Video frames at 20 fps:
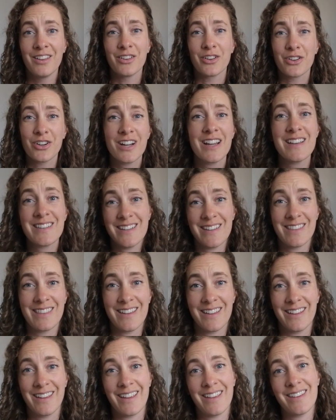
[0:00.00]
The crazy
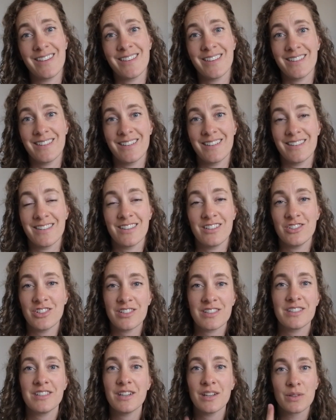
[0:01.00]
thing is, is it
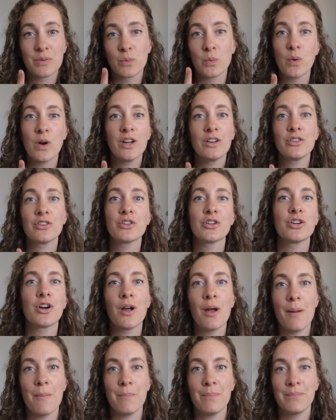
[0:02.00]
just takes one
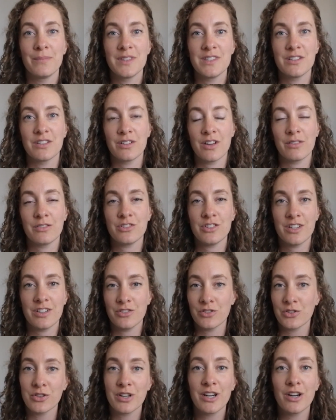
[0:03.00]
crumb to, to
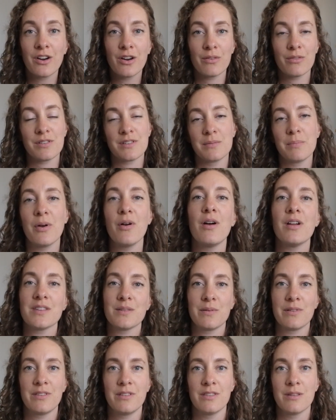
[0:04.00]
trigger a
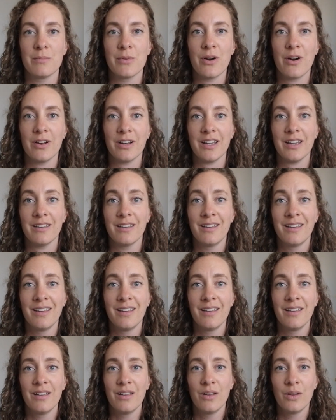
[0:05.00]
response within the body.
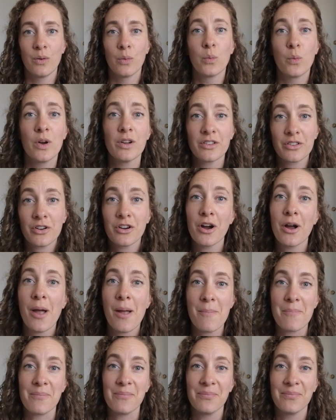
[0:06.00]
One
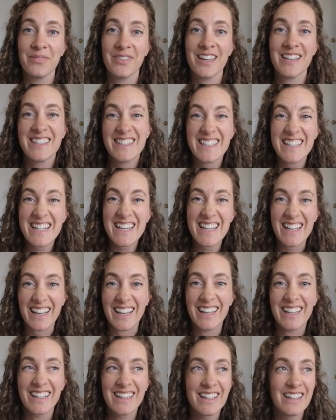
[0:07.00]
crumb, that's it.
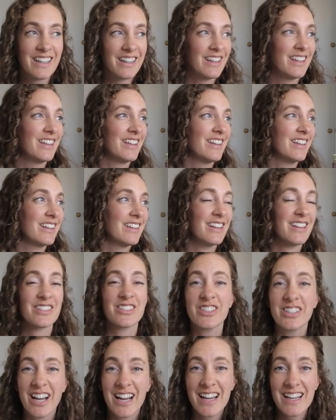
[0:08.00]
That's
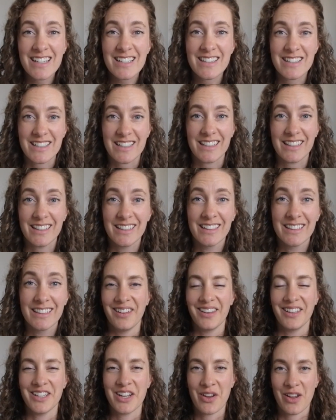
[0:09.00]
crazy.
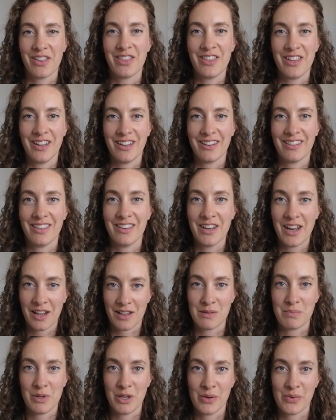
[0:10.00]
Now I think the
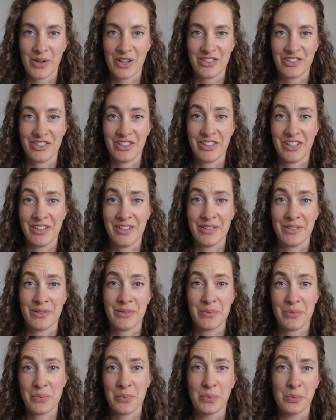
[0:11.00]
next big question
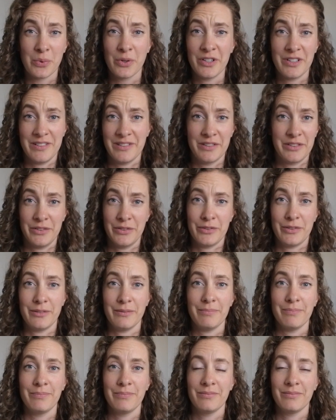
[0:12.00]
is, what is
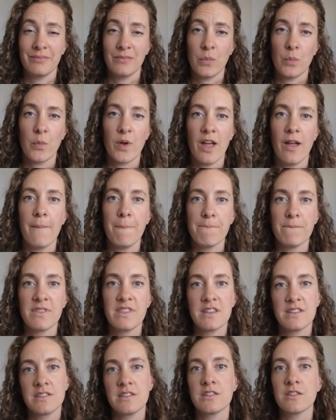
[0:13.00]
gluten? Well,
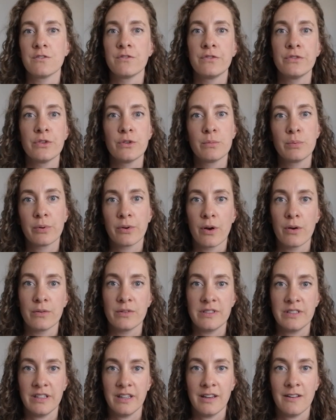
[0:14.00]
this is a food
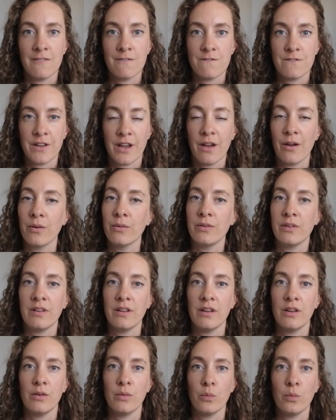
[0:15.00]
protein found
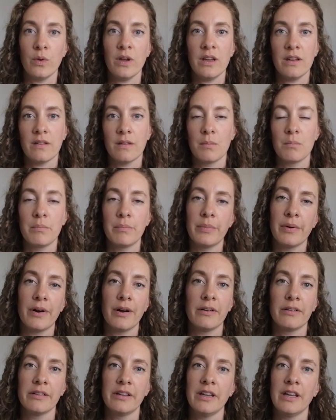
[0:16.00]
in wheat,
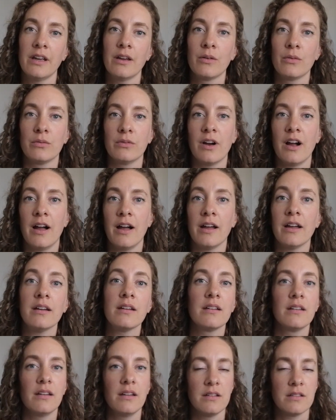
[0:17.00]
barley,
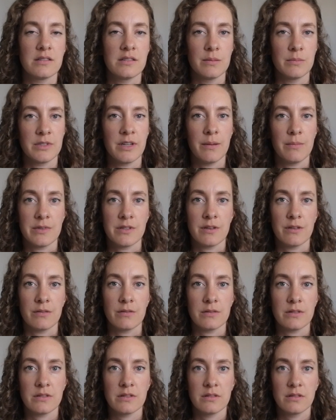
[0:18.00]
rye, and sometimes
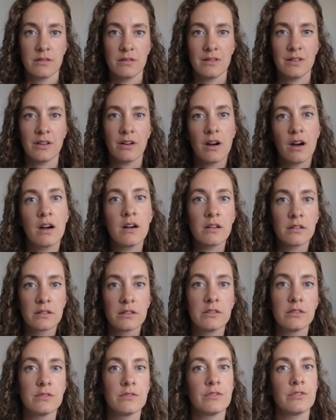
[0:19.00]
oats. There are
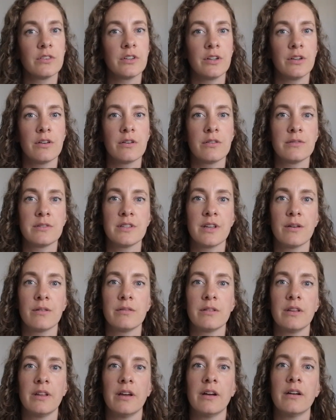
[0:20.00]
gluten-free oats out
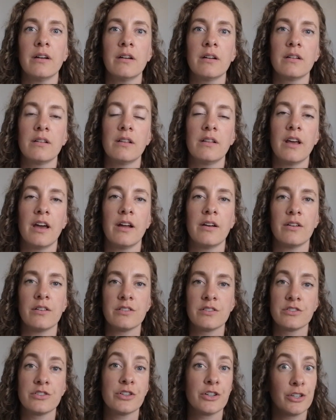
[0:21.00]
there that are
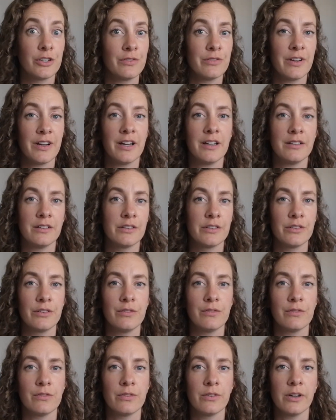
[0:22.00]
certified
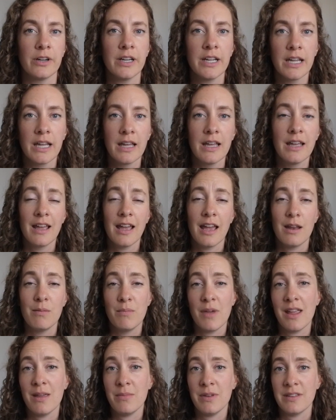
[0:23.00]
gluten-free and
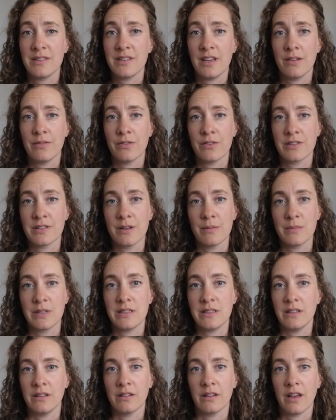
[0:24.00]
may be safe for some
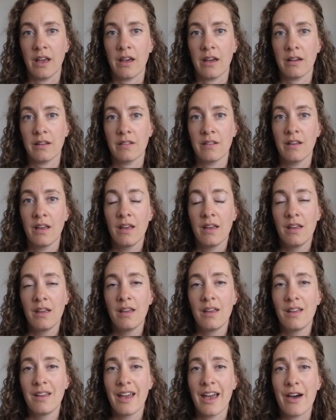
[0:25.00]

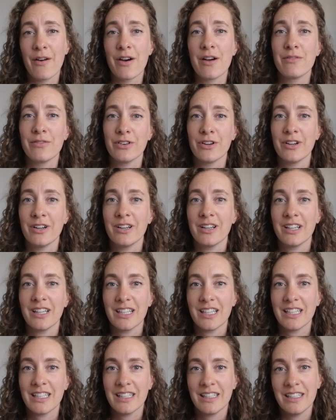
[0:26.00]
celiacs. However,
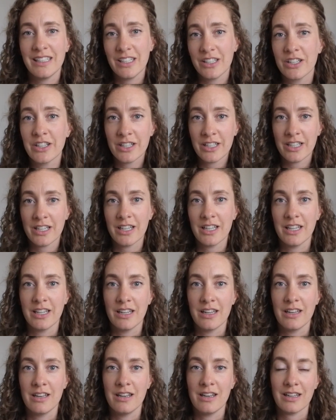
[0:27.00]
here
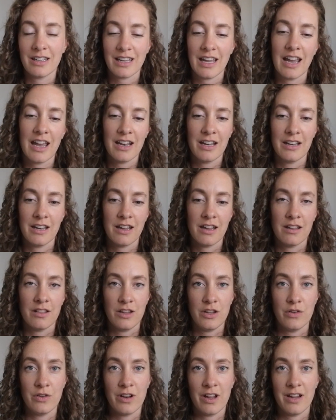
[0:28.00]
in Canada and
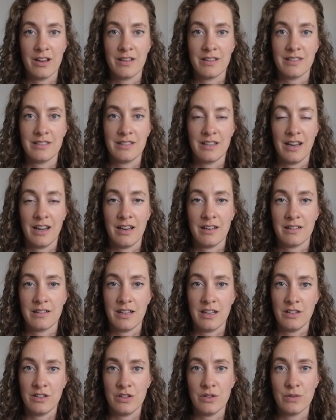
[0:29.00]
the United States,
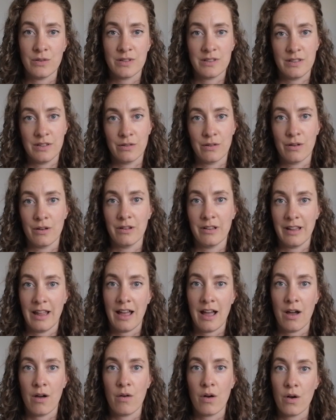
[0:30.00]
they do still
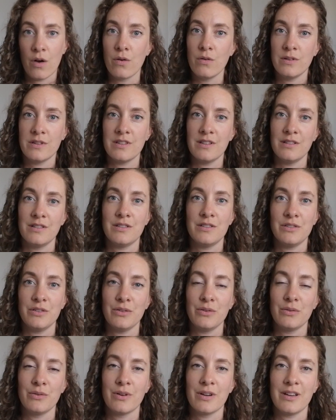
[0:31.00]
allow oats
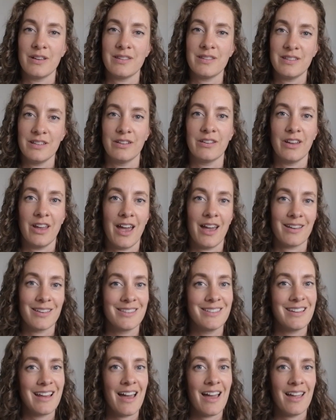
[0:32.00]
into a
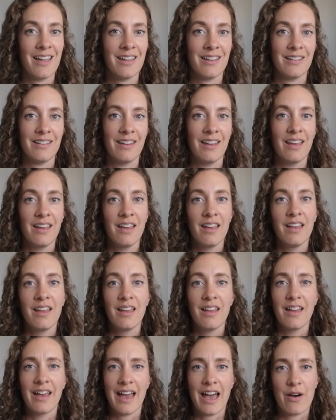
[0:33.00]
celiac's diet.
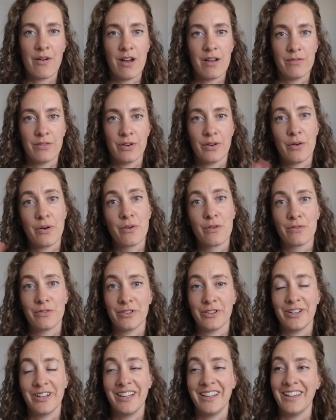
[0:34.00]
However,
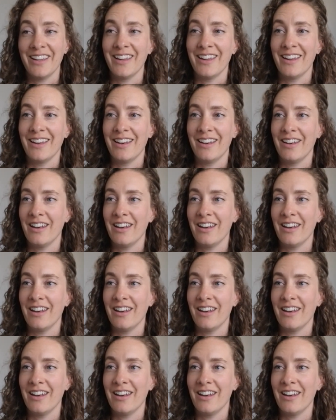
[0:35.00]
over in